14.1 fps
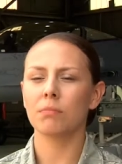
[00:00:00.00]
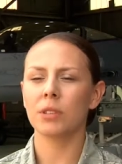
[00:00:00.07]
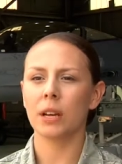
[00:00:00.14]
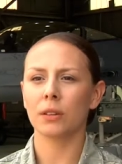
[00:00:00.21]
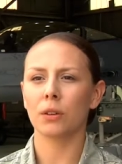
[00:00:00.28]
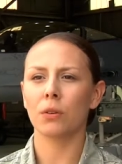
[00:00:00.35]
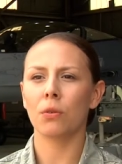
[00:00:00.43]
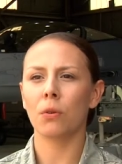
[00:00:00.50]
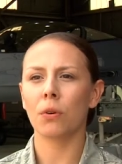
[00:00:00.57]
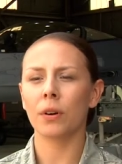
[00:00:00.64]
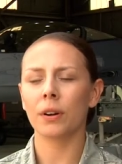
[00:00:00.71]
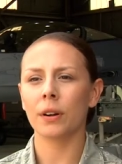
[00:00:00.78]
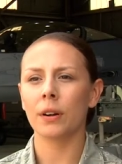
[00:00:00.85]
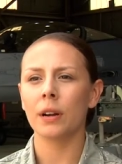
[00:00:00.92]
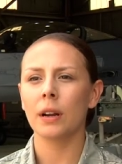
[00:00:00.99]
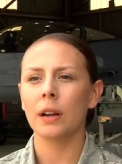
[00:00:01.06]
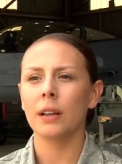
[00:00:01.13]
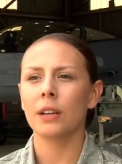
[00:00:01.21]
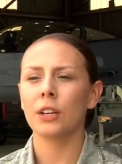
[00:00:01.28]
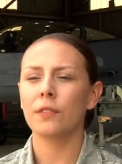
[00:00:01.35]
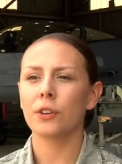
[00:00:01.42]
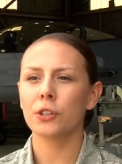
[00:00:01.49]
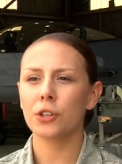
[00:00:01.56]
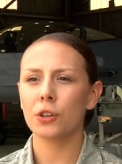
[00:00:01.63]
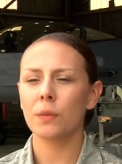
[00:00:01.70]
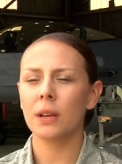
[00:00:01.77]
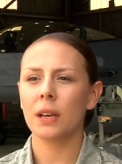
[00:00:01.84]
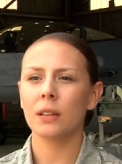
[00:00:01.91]
technical order. And you have your
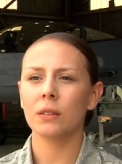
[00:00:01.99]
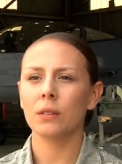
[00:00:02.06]
two-man